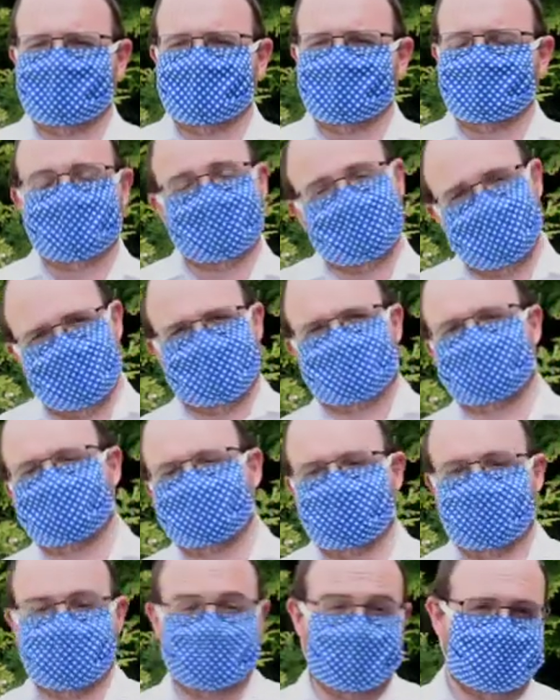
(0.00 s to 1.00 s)
But again,
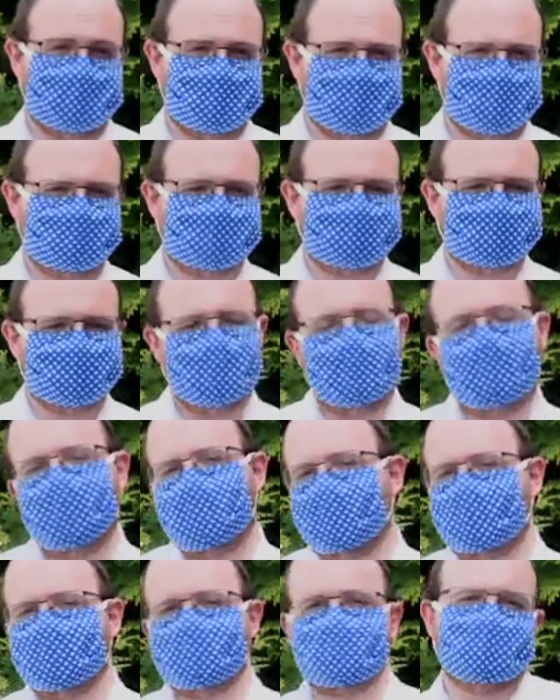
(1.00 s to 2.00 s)
a capacitor
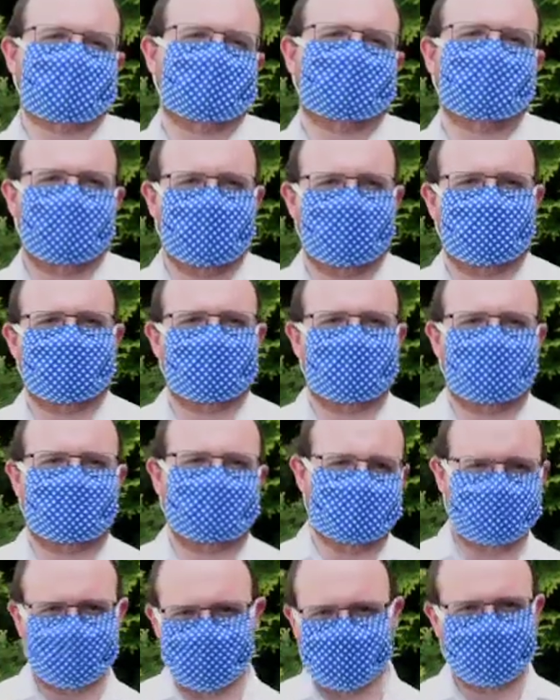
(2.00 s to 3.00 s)
has no power of
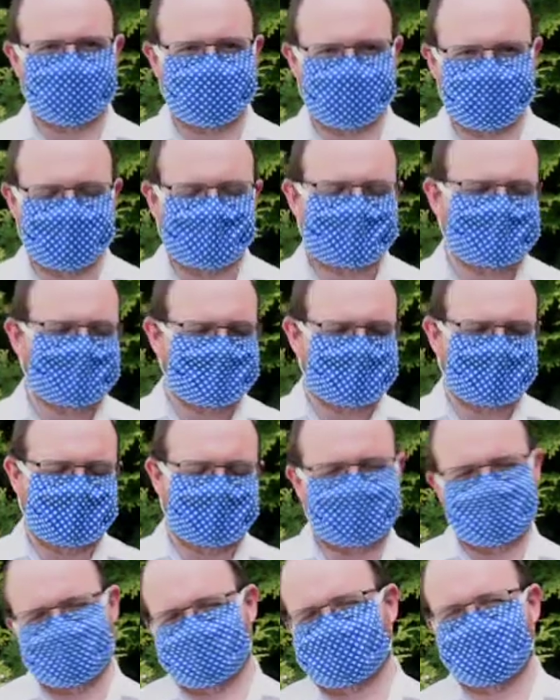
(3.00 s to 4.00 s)
its own,
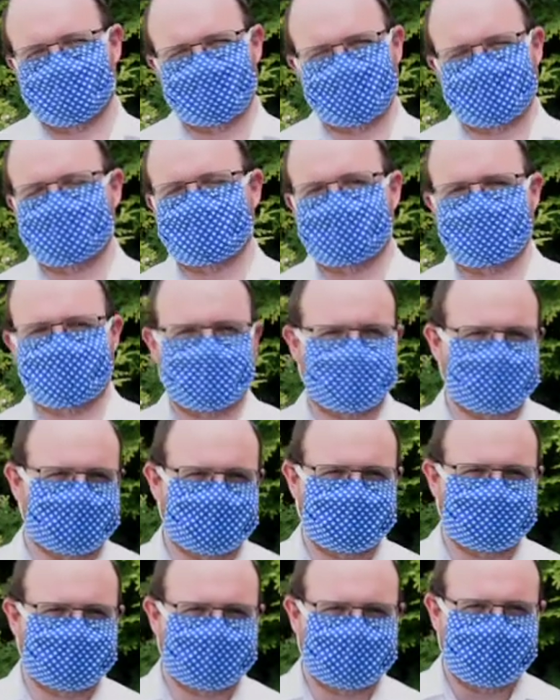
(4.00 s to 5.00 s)
and therefore is very
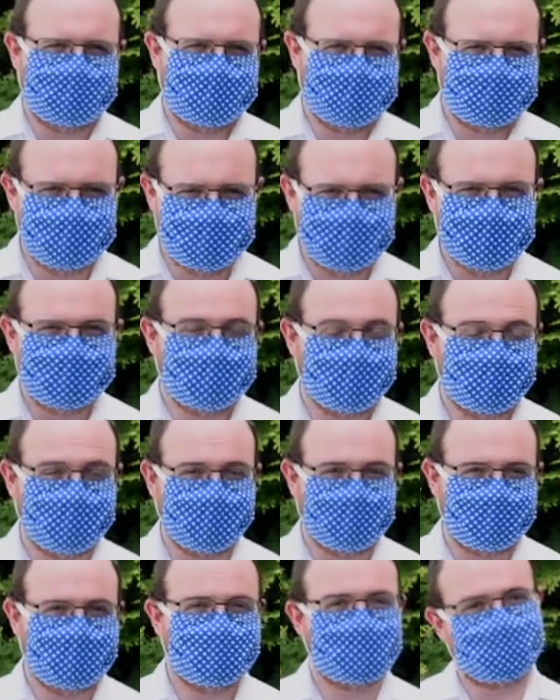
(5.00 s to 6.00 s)

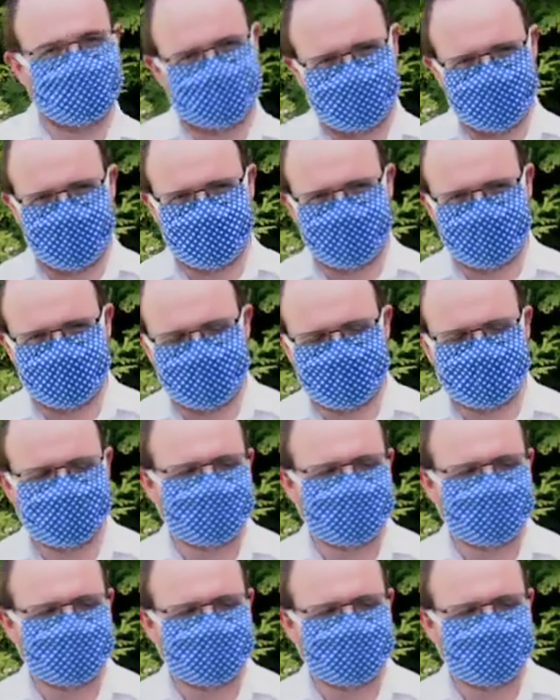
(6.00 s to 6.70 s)
dissimilar to a battery.